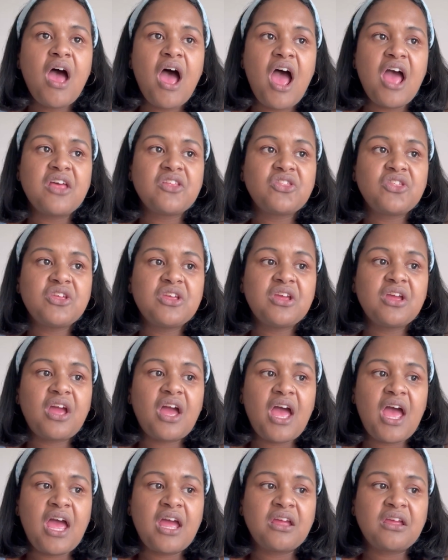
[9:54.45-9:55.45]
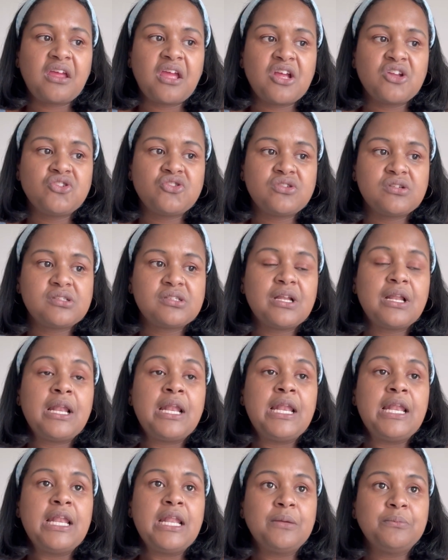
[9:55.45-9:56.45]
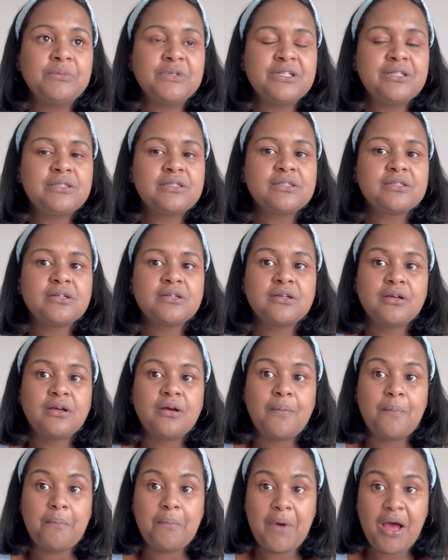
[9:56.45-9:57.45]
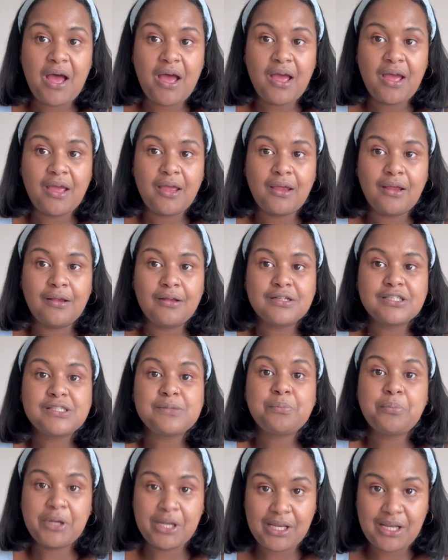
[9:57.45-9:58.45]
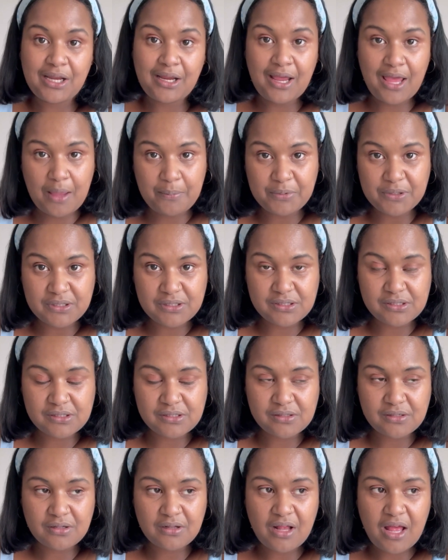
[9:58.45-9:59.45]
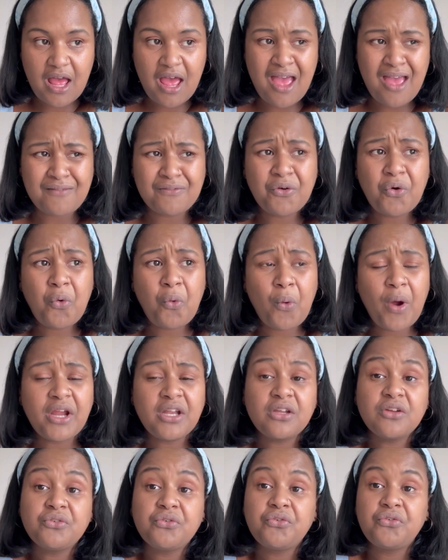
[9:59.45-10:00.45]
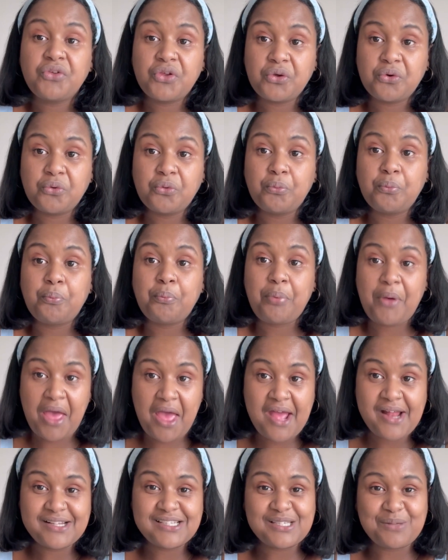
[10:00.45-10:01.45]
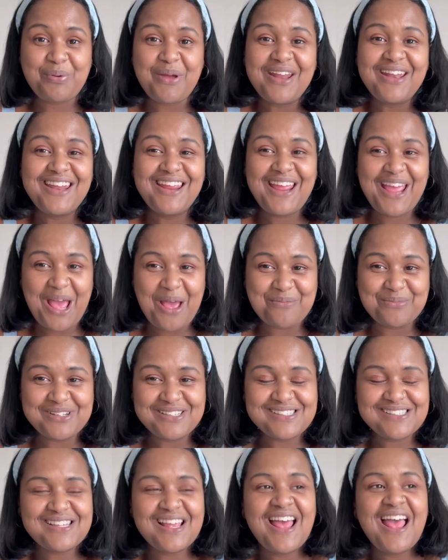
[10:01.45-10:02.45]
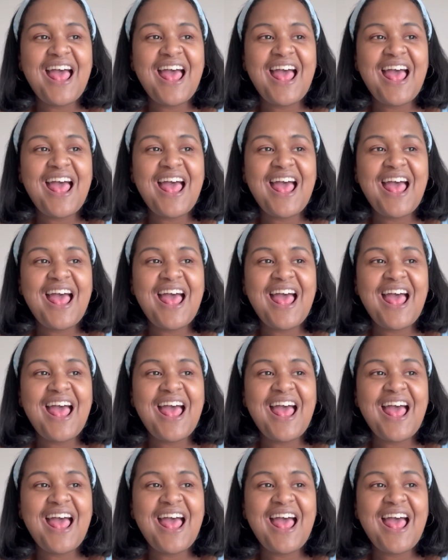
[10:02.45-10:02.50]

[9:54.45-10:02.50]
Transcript: I think I can just limit my spending habits. I have quite a few bad spending habits,